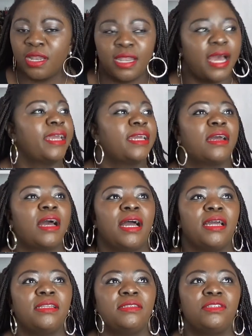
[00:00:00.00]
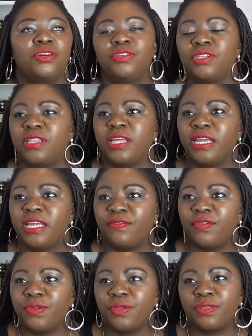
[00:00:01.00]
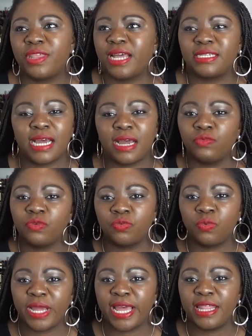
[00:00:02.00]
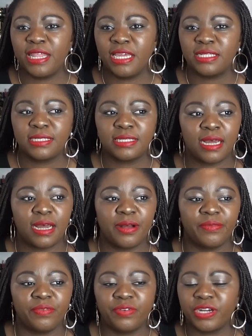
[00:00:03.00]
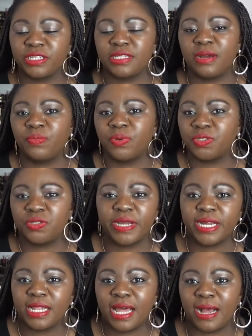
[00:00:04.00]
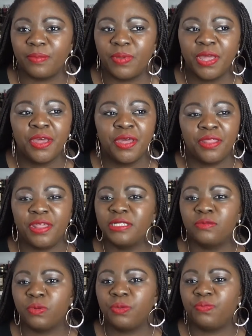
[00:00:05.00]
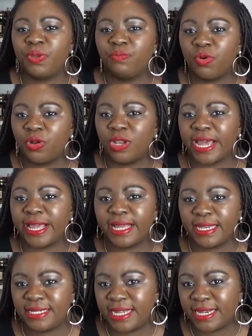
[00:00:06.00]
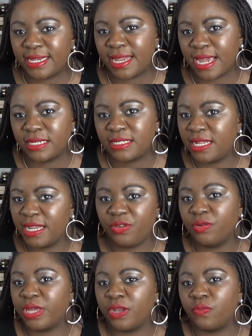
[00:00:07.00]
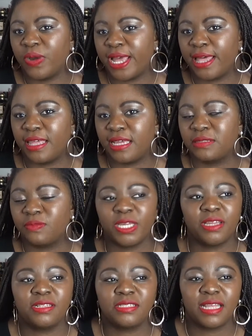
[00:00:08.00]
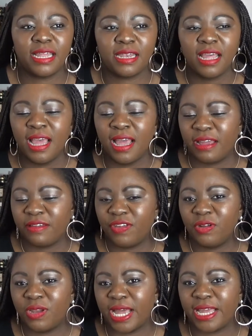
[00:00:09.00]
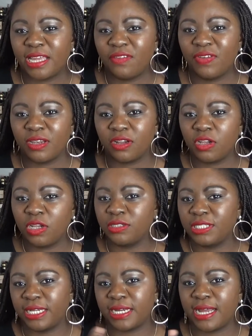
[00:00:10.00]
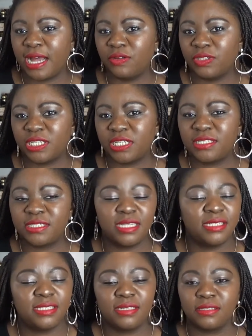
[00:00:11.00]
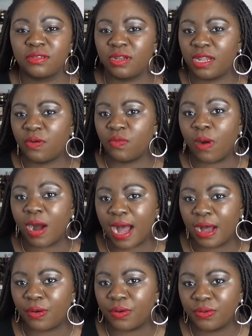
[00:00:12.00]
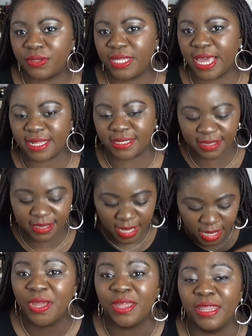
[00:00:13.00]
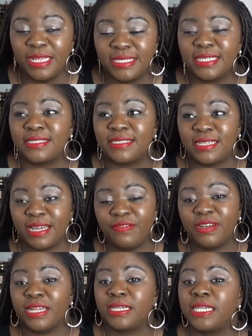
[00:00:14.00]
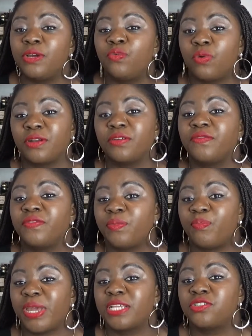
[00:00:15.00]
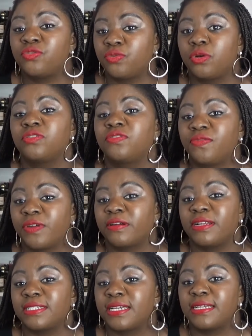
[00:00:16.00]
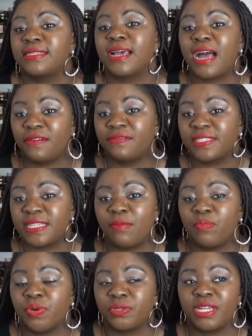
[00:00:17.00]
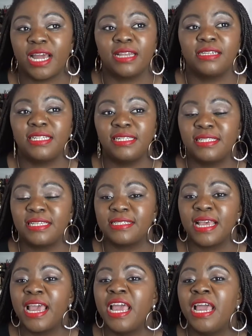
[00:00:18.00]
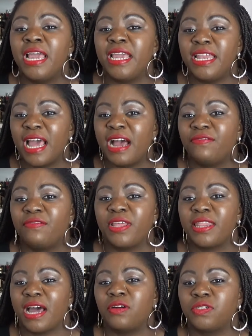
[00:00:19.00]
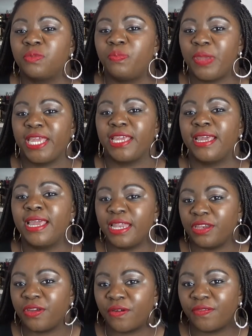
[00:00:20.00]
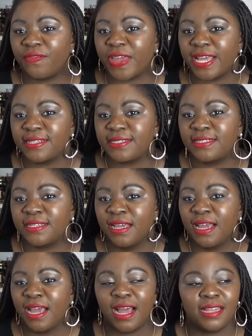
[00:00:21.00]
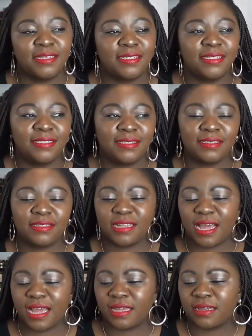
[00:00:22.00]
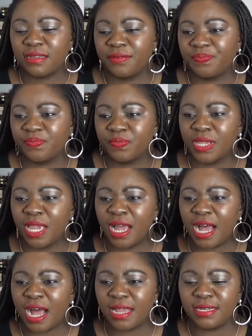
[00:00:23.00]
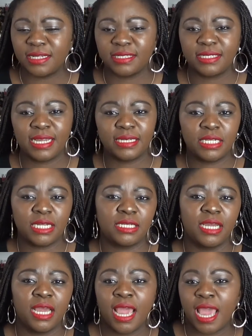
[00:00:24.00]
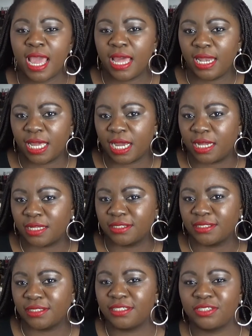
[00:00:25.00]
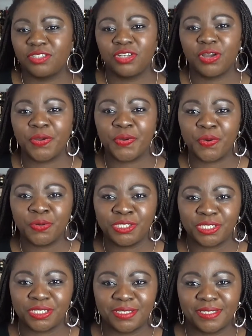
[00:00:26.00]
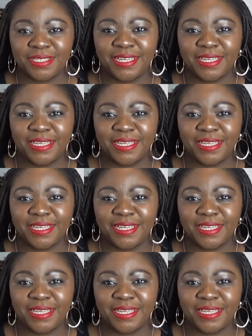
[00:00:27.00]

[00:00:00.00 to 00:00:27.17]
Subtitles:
Like, I don't think that I would wear this for example to a club. This would be more like a date night, then you can wear this, because then I feel like even close encounters, this is gonna, wow, yes. This is definitely one of the best rose fragrances I've sampled, and this is enough without being in your face, and this is like understated elegance, just gorgeous.